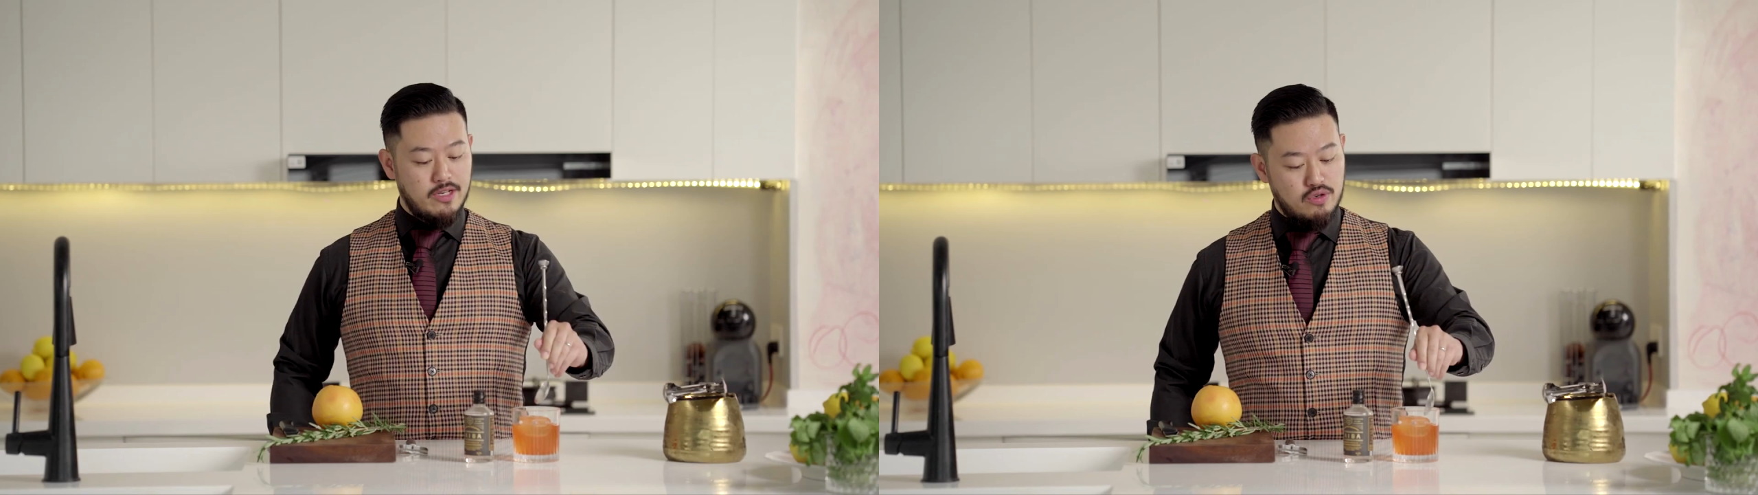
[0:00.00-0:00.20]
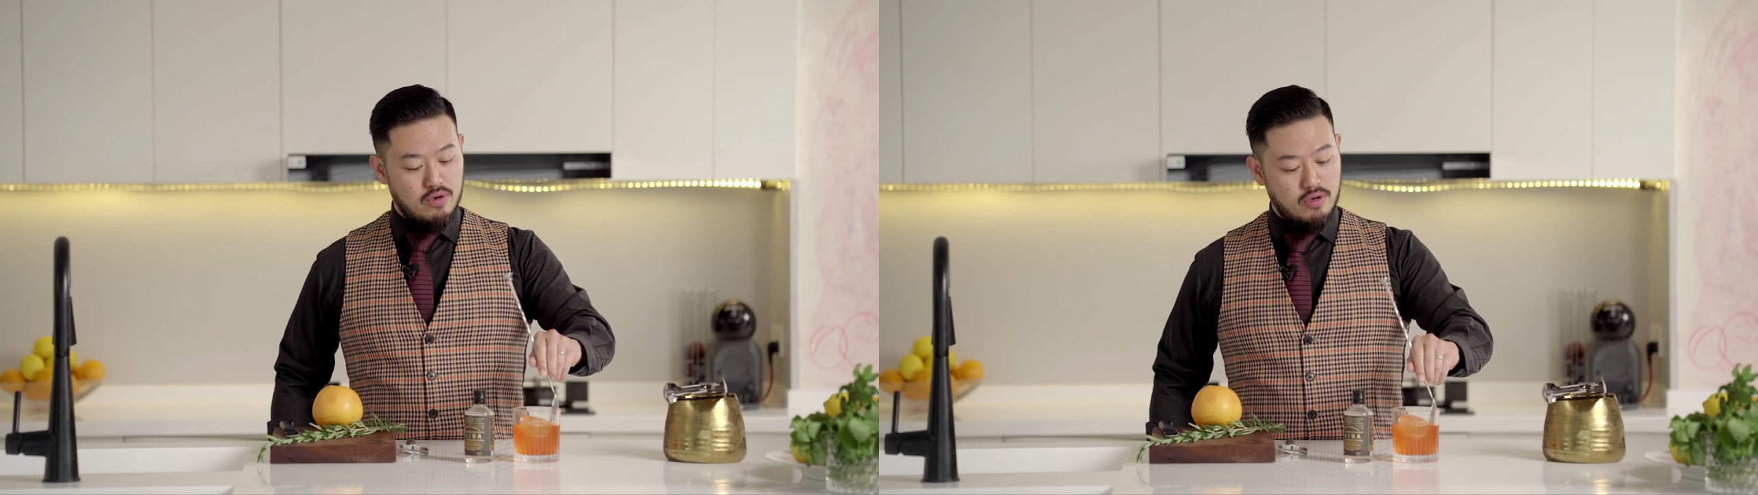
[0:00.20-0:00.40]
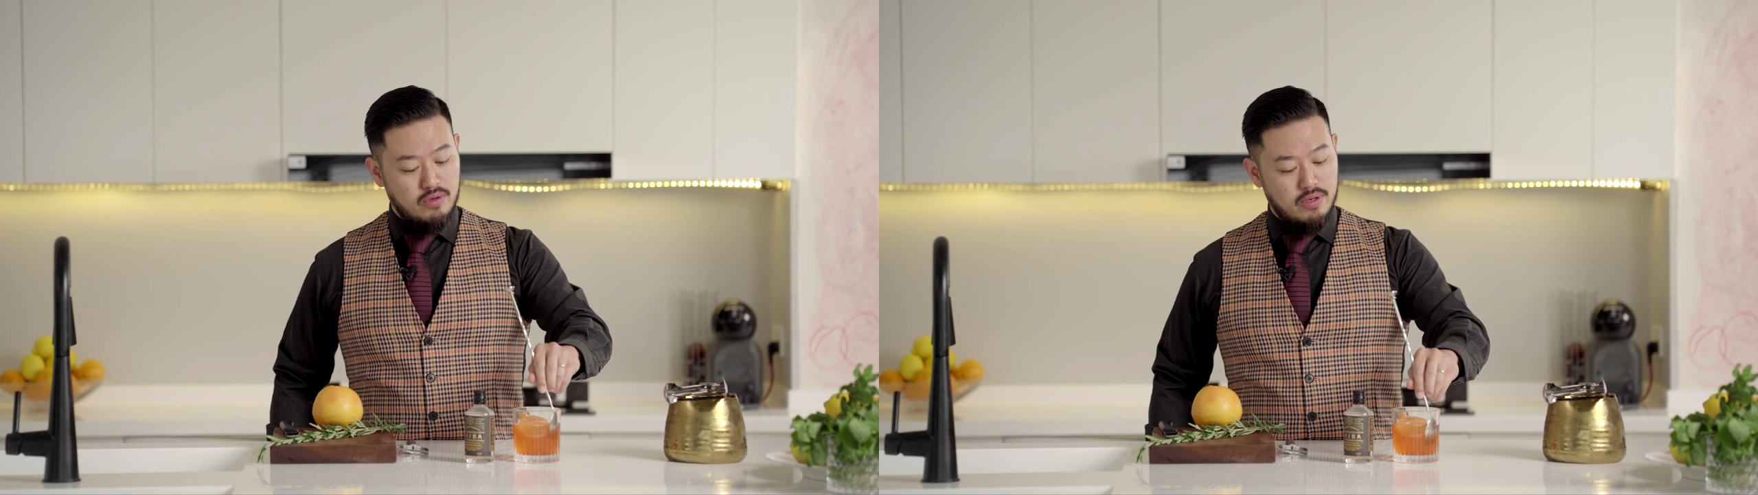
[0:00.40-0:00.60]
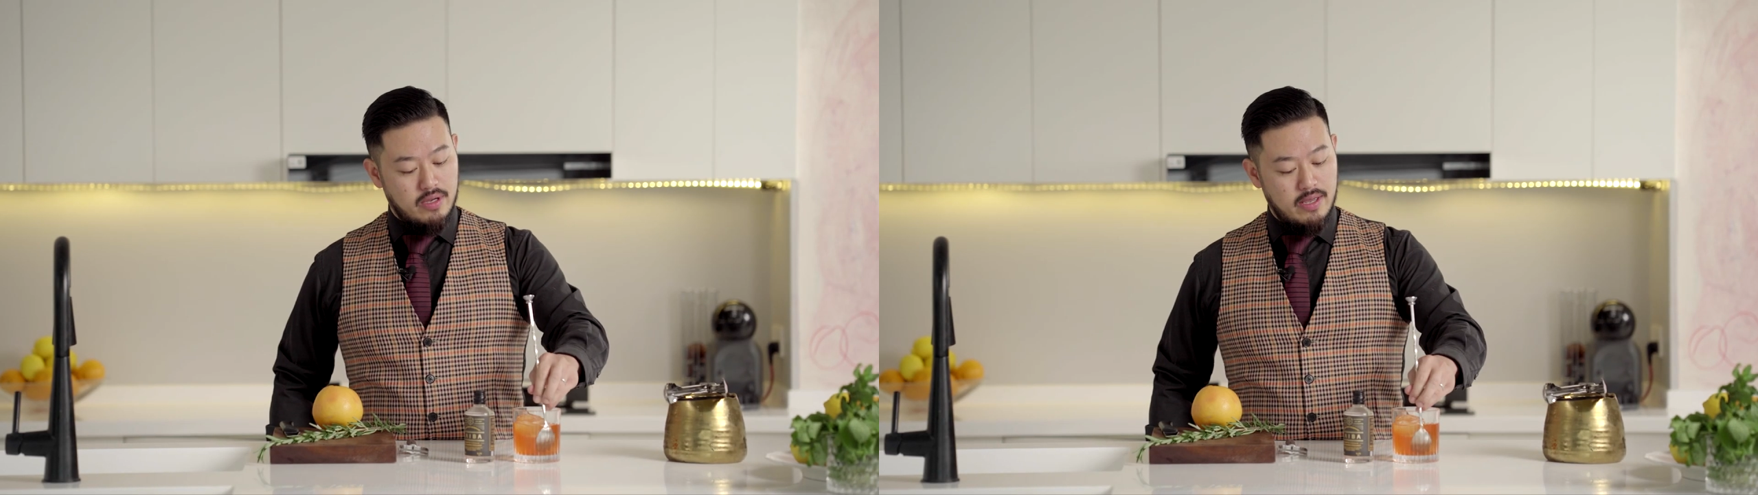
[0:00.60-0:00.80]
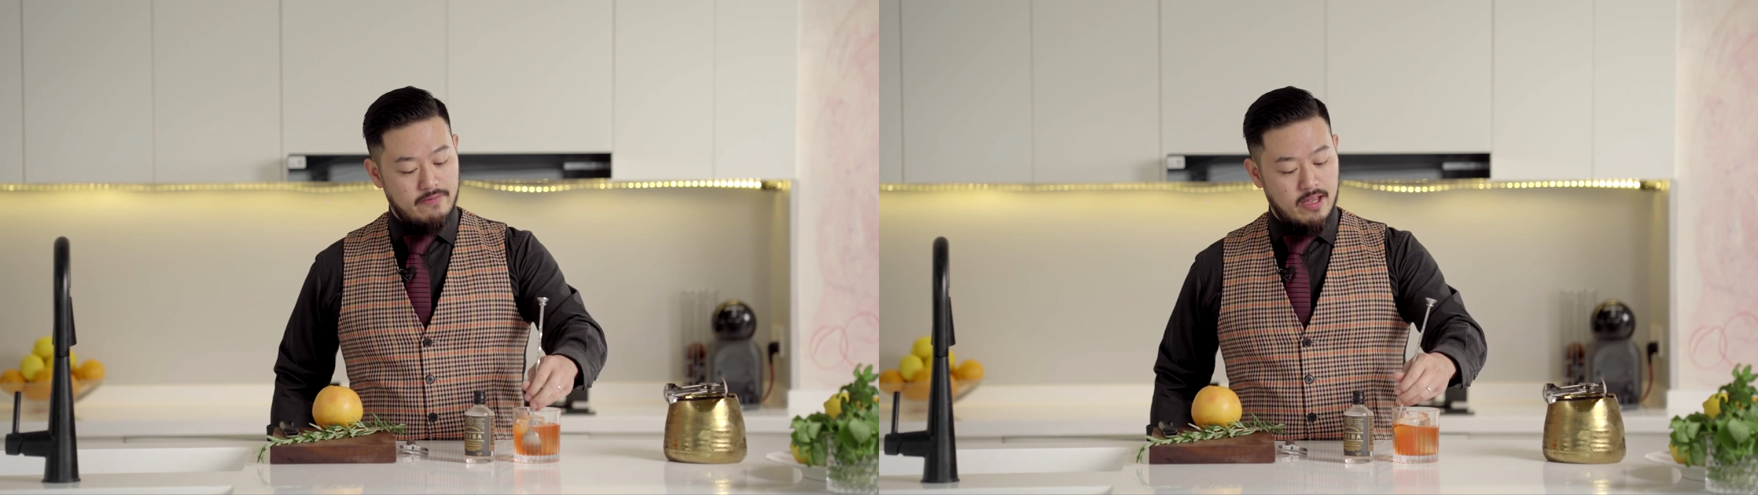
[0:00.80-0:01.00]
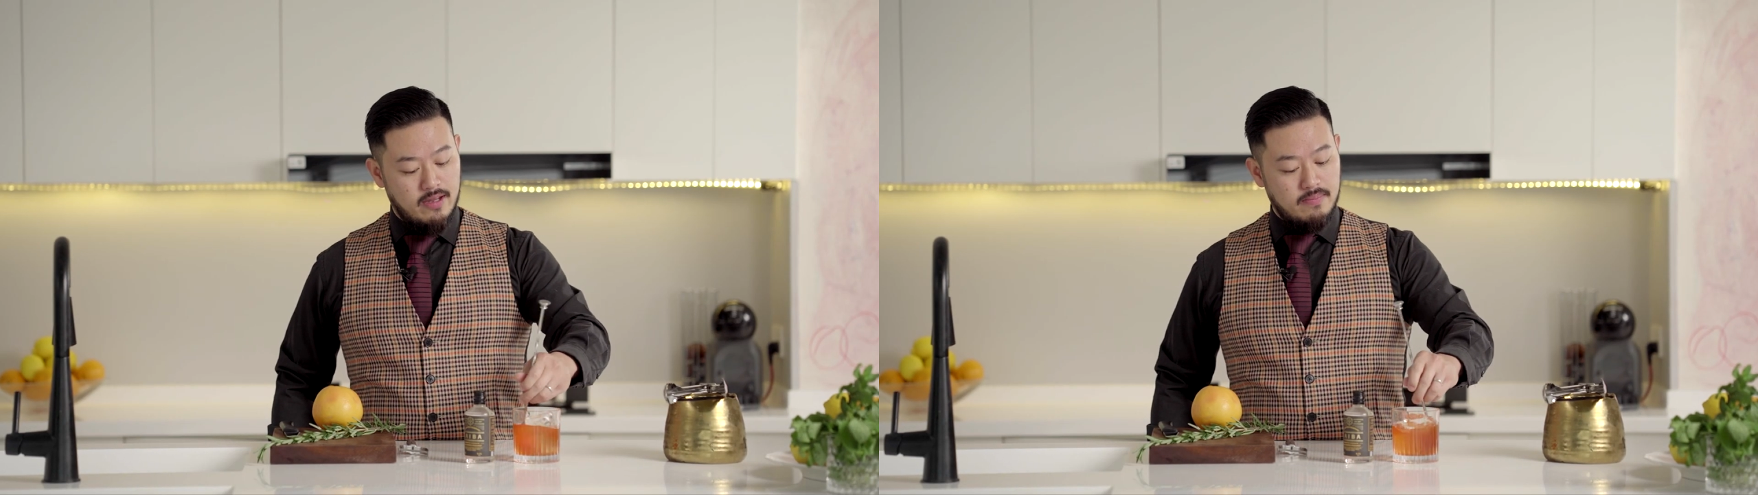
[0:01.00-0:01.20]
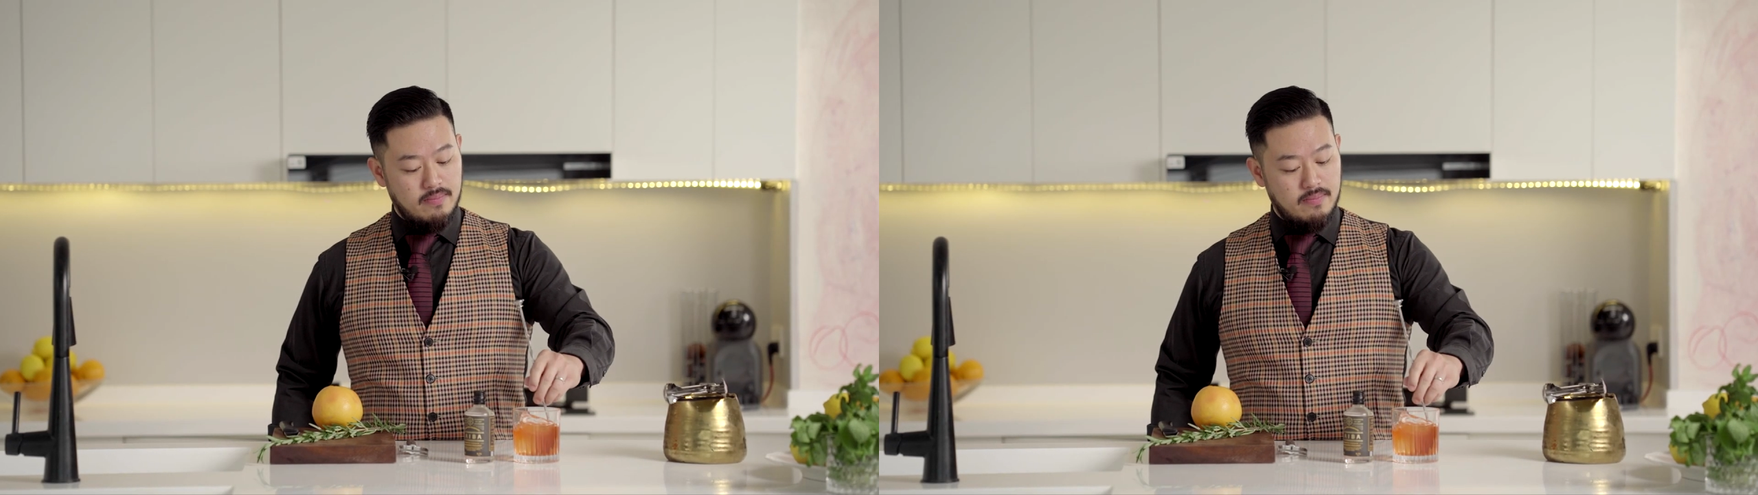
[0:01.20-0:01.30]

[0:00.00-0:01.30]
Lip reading: sure you give it